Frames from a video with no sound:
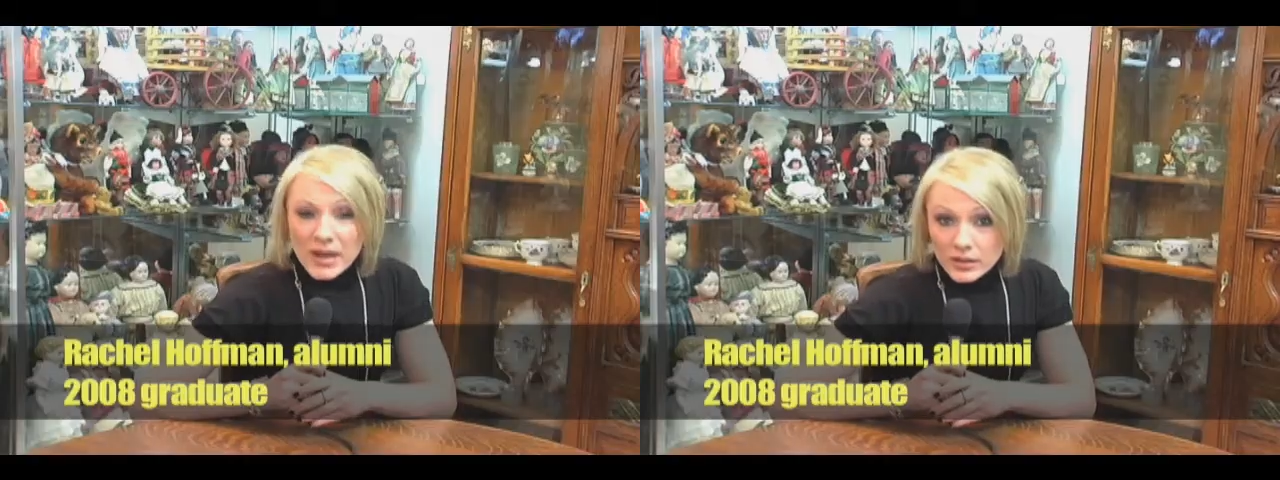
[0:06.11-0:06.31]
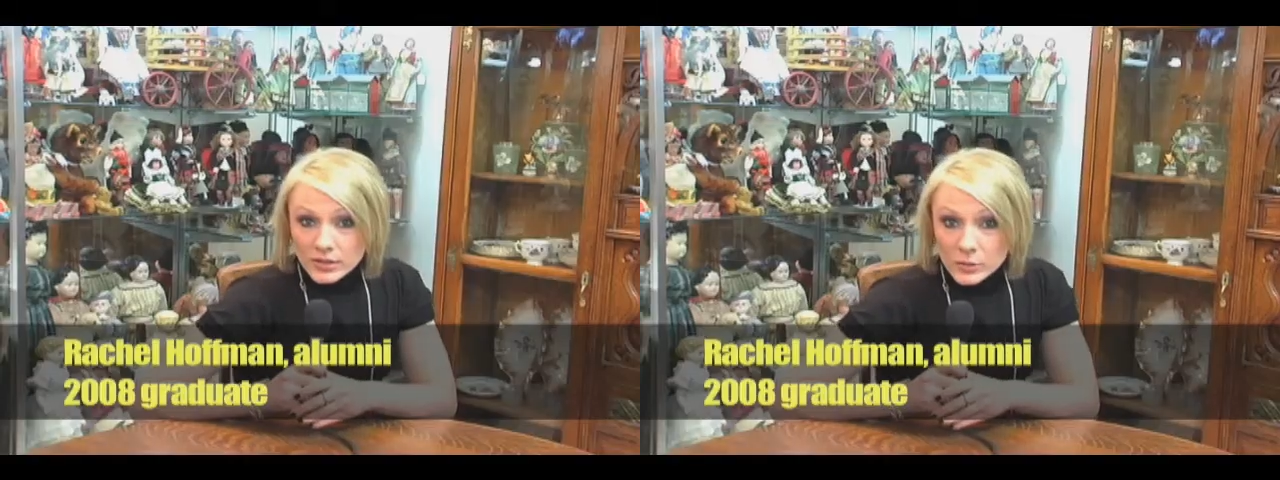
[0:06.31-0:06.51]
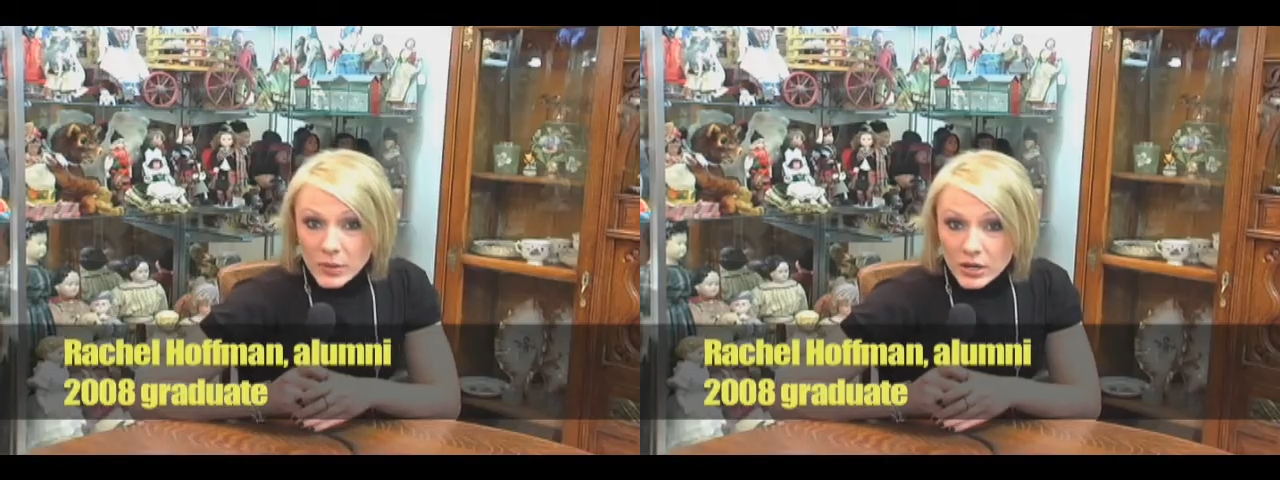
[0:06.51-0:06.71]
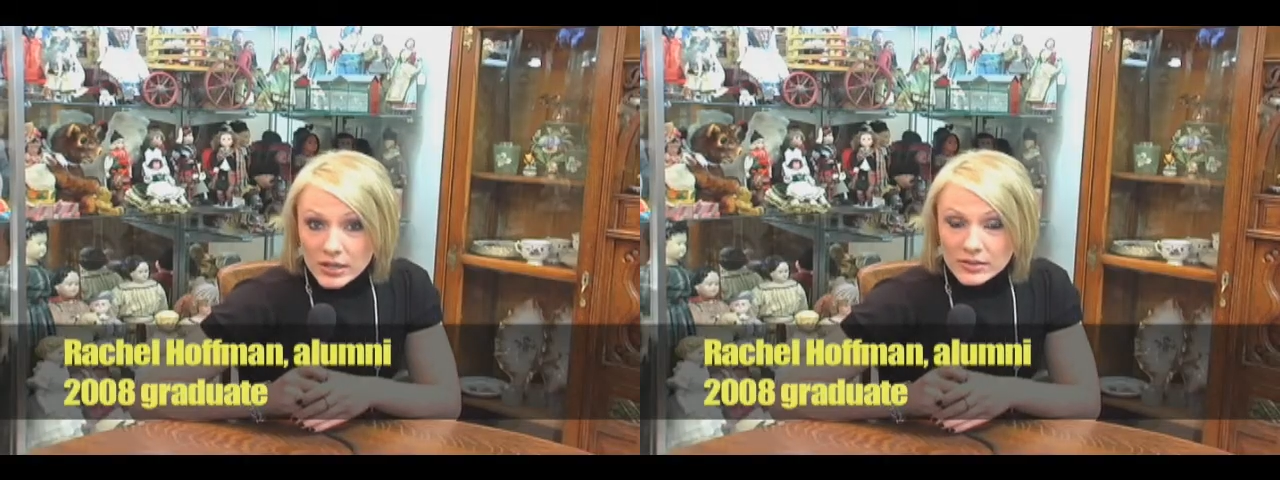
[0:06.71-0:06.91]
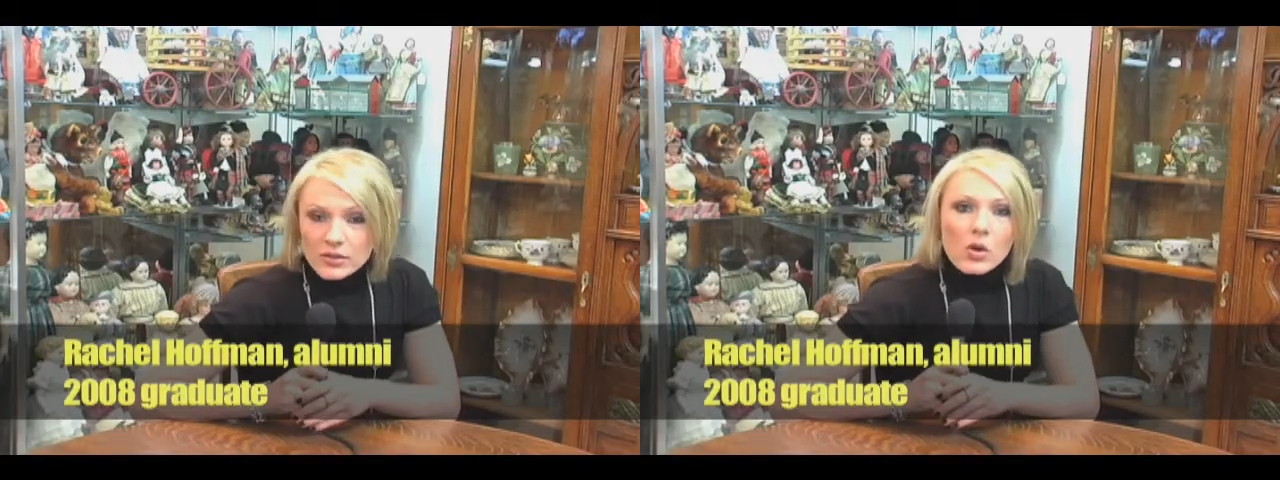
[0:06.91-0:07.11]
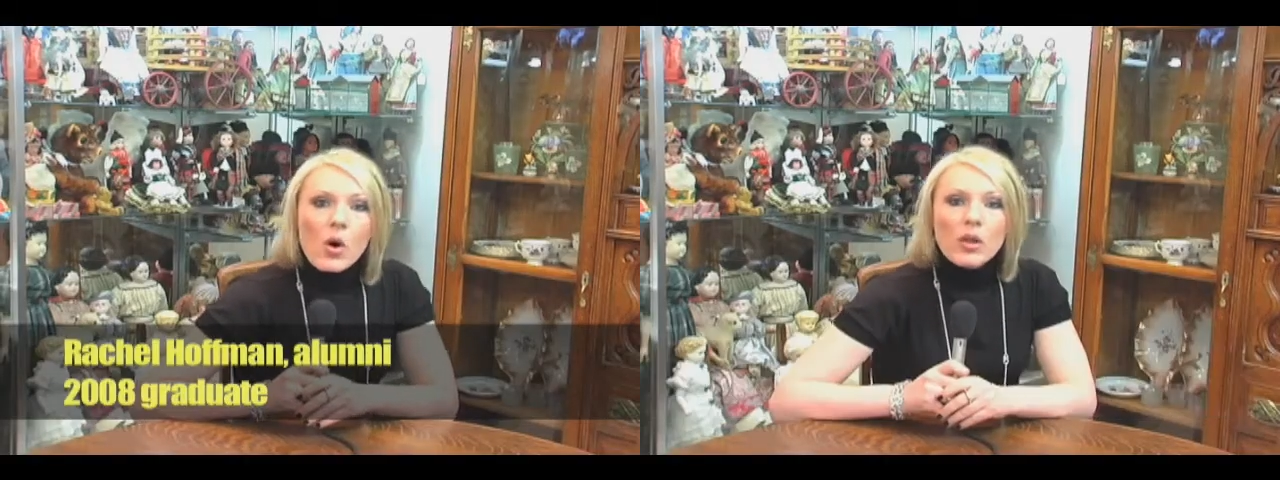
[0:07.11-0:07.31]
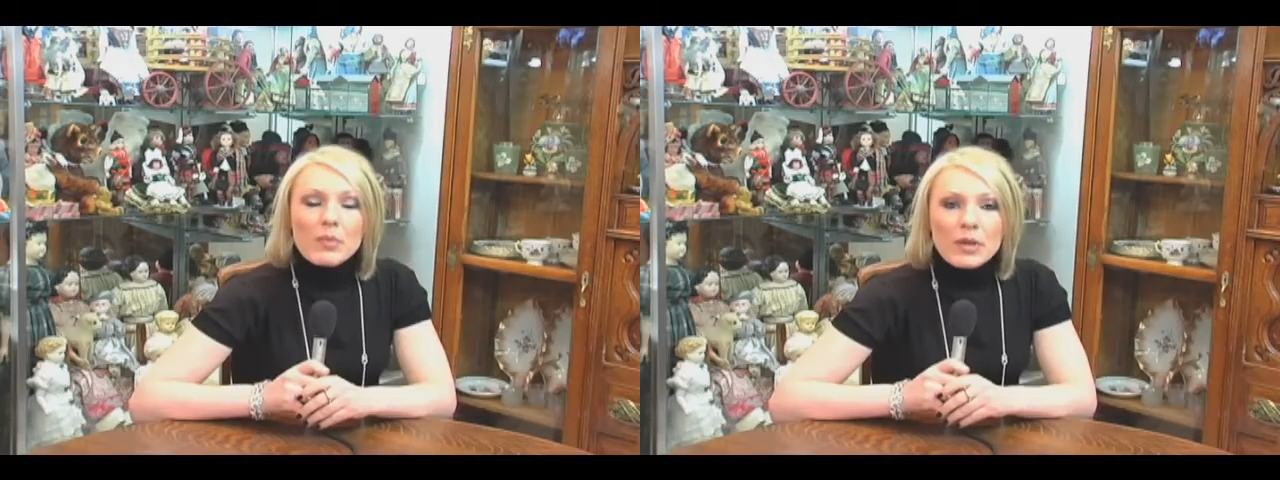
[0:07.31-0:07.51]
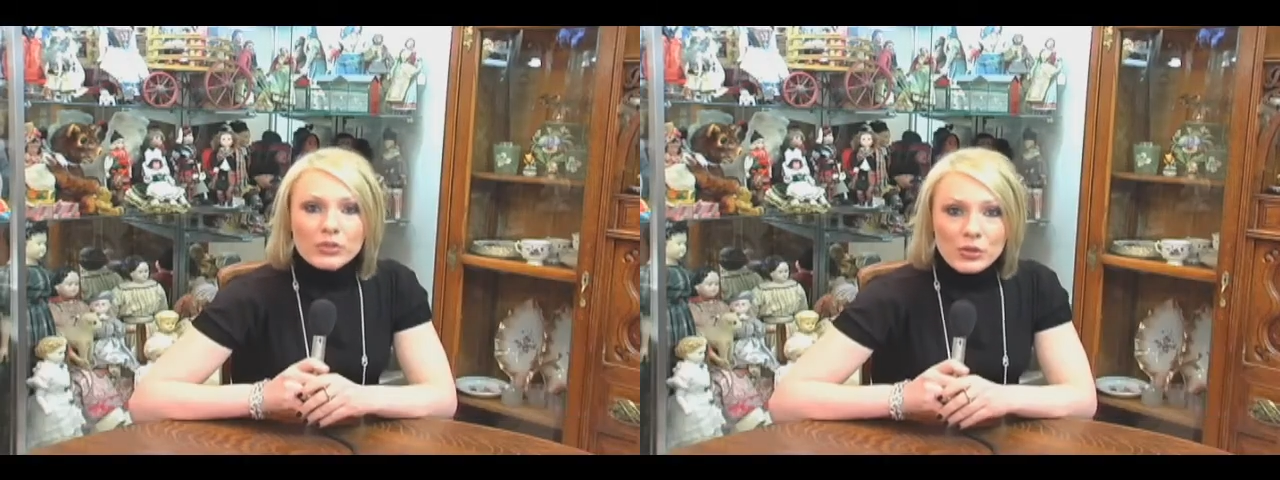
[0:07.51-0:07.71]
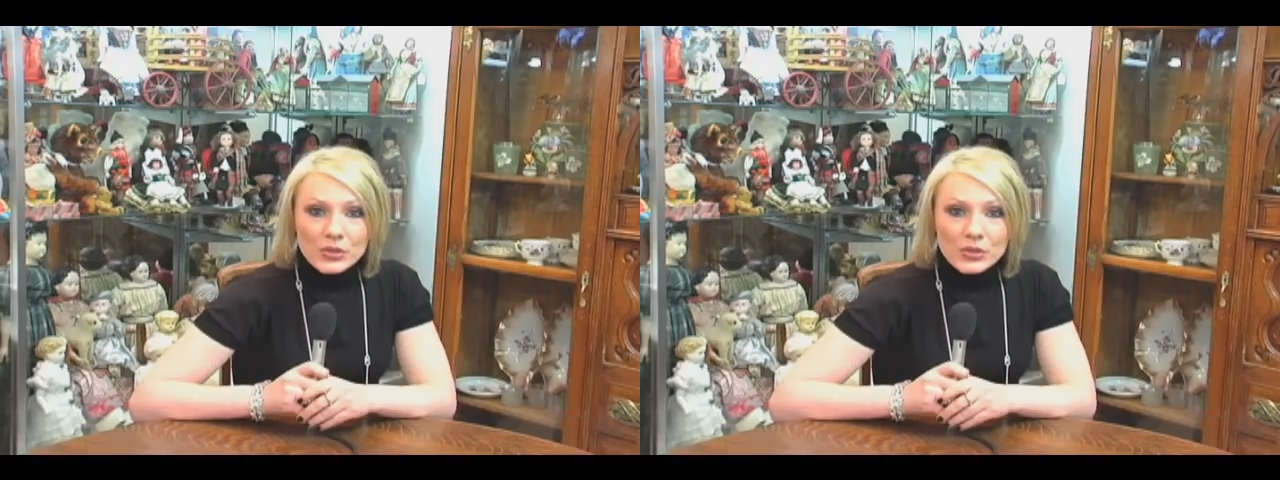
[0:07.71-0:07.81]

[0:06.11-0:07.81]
My experience as a whole at Metro